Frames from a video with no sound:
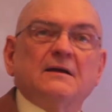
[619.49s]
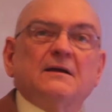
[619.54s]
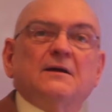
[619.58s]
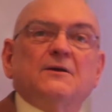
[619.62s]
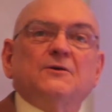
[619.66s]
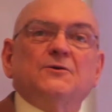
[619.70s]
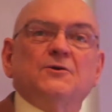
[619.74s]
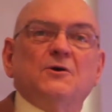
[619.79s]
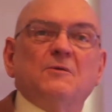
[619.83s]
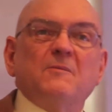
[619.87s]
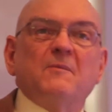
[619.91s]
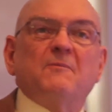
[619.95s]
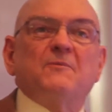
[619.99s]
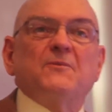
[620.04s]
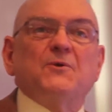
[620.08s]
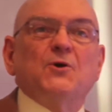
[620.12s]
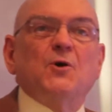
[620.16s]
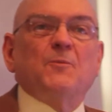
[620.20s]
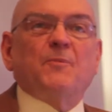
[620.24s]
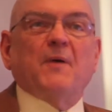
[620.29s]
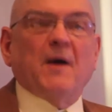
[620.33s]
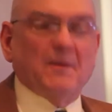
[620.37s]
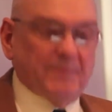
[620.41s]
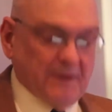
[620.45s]
New,
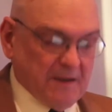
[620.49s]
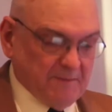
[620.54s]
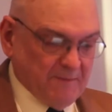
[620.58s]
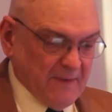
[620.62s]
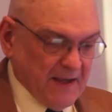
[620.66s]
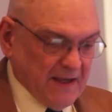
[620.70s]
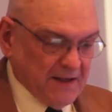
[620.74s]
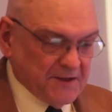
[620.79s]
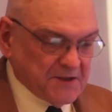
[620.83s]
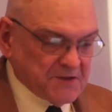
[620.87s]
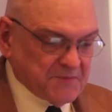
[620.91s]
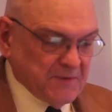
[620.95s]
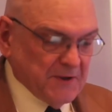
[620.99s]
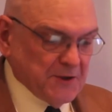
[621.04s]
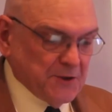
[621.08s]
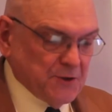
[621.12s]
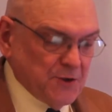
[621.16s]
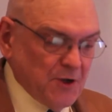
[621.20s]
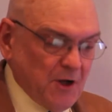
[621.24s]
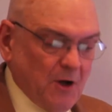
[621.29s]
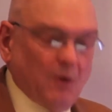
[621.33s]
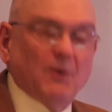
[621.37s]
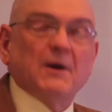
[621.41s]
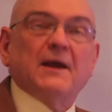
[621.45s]
new public management,
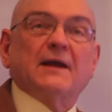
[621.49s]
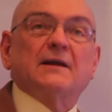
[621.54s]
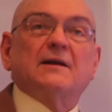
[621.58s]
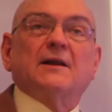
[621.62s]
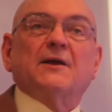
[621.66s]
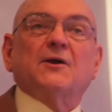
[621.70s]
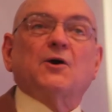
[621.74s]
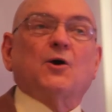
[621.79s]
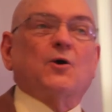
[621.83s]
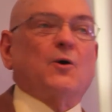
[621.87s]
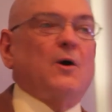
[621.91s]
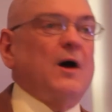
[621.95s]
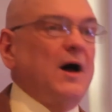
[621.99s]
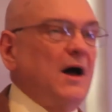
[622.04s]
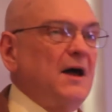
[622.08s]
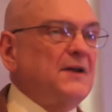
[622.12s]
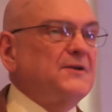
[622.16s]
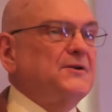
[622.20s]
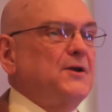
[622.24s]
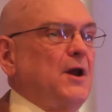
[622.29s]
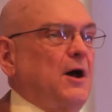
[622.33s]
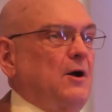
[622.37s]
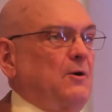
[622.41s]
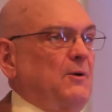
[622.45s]
knowingly or
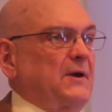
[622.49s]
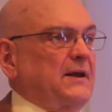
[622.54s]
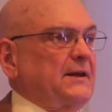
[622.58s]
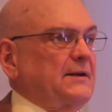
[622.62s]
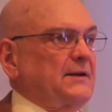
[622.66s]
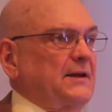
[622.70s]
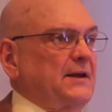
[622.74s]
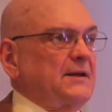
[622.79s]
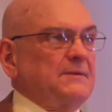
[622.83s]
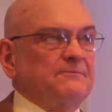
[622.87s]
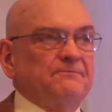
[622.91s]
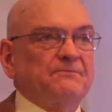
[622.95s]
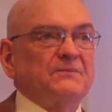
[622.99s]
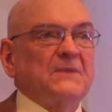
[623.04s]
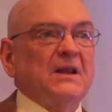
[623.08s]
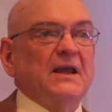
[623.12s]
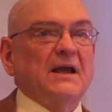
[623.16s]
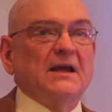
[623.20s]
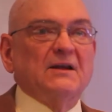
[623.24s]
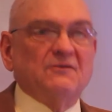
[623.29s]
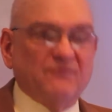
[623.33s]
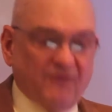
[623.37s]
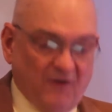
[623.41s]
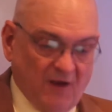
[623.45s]
unknowingly,
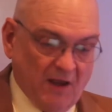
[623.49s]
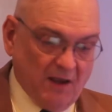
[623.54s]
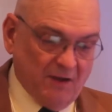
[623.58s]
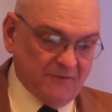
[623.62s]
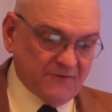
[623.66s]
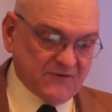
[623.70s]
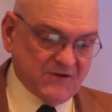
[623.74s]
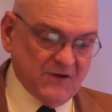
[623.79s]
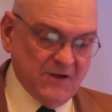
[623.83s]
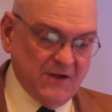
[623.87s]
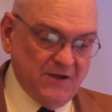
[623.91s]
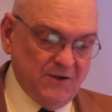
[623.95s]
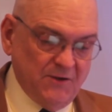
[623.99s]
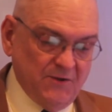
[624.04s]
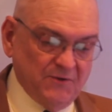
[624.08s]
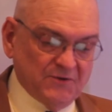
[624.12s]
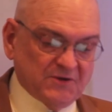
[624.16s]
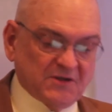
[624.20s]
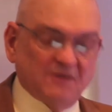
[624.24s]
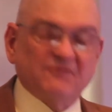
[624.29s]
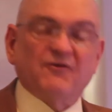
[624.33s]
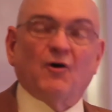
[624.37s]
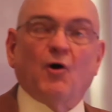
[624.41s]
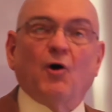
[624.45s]
involves the
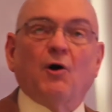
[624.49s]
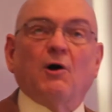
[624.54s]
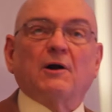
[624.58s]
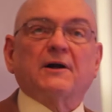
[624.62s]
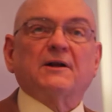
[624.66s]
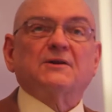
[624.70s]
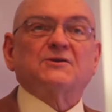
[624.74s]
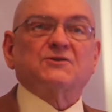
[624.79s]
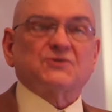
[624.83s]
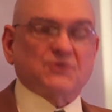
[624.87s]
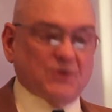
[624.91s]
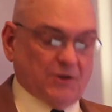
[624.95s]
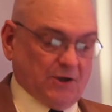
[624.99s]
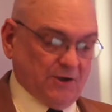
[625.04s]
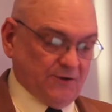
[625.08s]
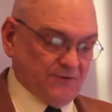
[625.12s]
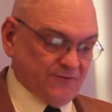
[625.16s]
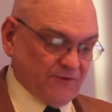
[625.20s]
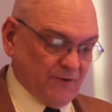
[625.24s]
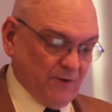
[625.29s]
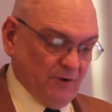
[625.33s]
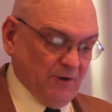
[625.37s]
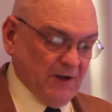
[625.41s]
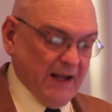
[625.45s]
use of audits to
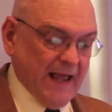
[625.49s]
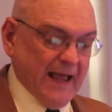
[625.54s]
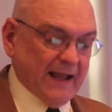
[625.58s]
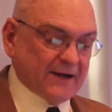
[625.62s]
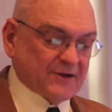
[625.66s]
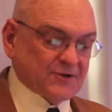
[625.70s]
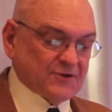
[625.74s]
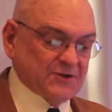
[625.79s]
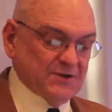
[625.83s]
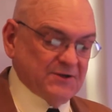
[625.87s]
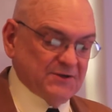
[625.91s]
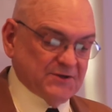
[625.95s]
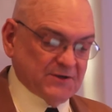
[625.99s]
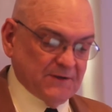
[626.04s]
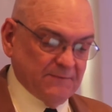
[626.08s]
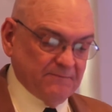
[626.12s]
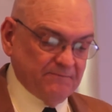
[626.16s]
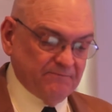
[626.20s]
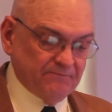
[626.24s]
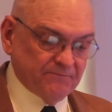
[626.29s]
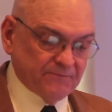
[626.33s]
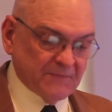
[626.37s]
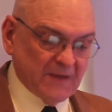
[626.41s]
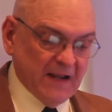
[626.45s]
control actions,
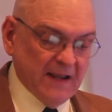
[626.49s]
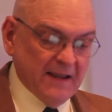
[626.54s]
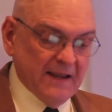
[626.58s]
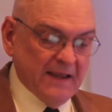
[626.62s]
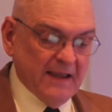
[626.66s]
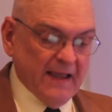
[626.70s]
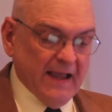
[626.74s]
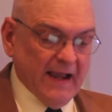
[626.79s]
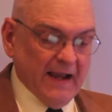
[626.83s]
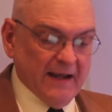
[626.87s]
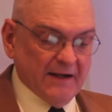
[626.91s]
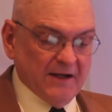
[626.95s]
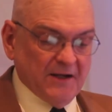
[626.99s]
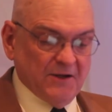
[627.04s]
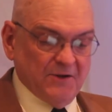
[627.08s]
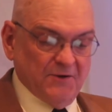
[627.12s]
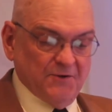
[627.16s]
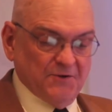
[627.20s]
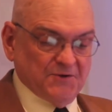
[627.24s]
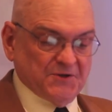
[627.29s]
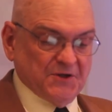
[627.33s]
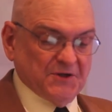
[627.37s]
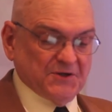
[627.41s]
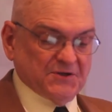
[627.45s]
and it
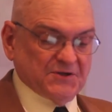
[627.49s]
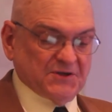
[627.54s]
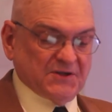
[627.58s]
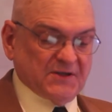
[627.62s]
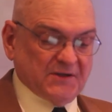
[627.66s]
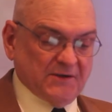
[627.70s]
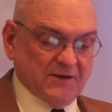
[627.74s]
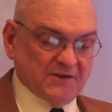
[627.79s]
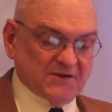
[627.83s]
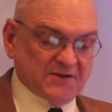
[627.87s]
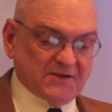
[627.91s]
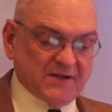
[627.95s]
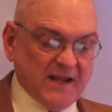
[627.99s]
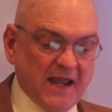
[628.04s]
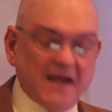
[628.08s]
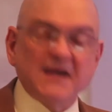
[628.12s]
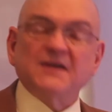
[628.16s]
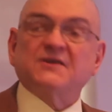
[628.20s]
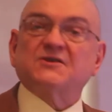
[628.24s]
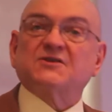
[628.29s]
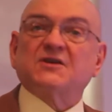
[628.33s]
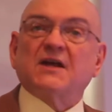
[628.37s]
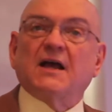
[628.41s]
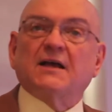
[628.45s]
uses the
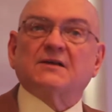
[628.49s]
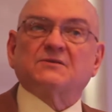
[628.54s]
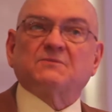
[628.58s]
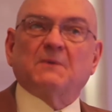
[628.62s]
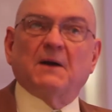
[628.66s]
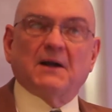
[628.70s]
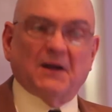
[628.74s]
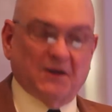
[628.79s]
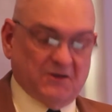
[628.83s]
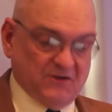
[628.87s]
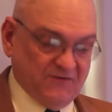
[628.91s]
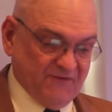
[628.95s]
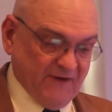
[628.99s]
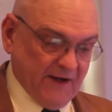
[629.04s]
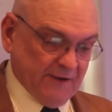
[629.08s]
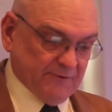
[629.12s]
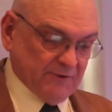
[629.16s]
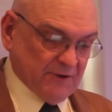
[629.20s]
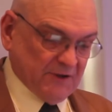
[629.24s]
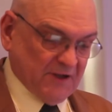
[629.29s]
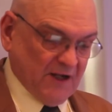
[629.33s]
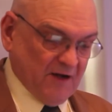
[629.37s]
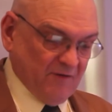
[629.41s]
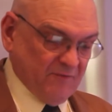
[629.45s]
states as well as
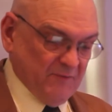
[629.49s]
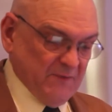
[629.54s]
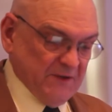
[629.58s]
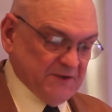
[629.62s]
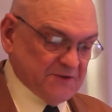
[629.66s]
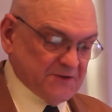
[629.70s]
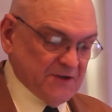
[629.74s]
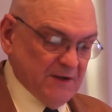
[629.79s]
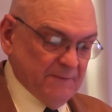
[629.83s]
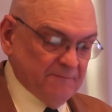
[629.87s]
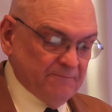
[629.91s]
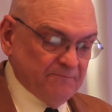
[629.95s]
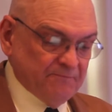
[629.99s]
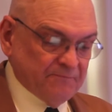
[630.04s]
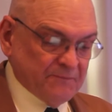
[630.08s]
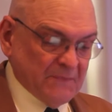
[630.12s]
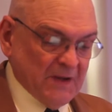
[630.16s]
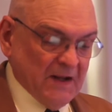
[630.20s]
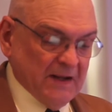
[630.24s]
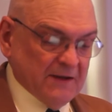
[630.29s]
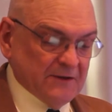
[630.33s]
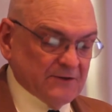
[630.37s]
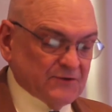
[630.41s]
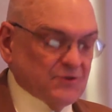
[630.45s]
federal governments
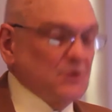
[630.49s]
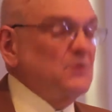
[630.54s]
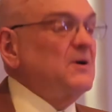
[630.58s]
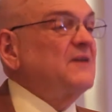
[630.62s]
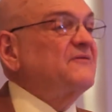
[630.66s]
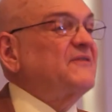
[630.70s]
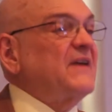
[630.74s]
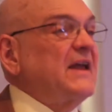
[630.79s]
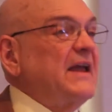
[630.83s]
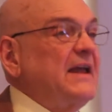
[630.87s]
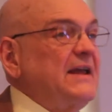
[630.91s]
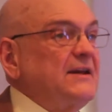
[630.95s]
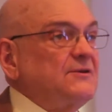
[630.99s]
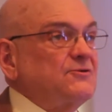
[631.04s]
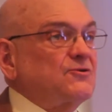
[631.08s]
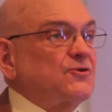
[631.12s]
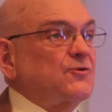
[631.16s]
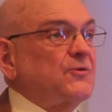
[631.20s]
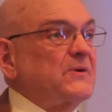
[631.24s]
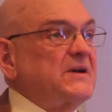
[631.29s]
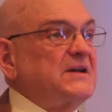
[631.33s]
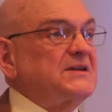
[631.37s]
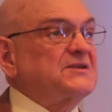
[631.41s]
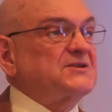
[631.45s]
to have
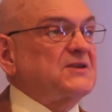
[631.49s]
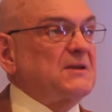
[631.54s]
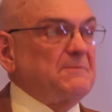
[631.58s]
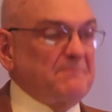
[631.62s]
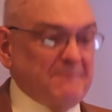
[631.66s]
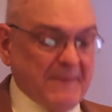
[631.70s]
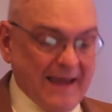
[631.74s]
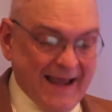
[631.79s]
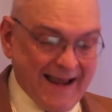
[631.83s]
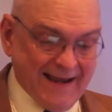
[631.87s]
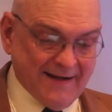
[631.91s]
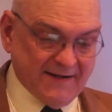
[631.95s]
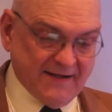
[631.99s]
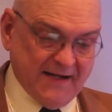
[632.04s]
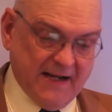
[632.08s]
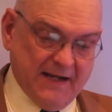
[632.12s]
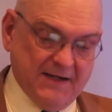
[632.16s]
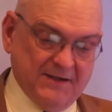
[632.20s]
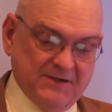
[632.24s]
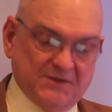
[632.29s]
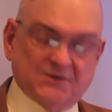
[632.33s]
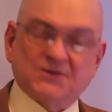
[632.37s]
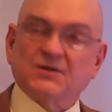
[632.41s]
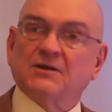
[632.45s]
increased the
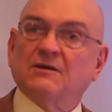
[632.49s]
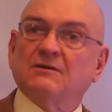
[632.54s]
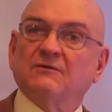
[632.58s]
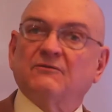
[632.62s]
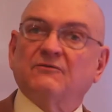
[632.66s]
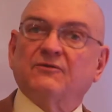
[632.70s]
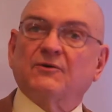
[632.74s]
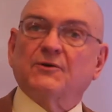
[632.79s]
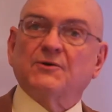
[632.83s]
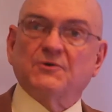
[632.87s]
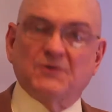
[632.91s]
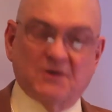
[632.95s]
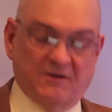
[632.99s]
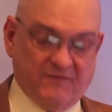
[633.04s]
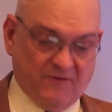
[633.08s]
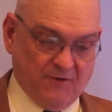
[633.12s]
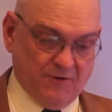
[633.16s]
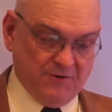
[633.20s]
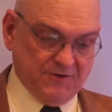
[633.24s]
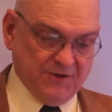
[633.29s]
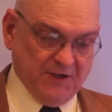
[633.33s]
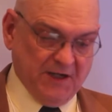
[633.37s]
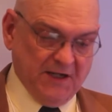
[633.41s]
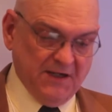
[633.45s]
mandates for
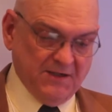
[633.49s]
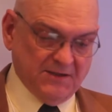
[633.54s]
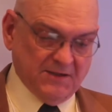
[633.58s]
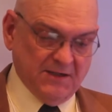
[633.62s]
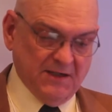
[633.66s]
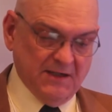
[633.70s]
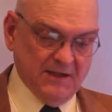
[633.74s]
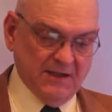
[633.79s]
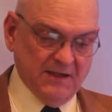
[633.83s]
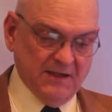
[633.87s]
universities,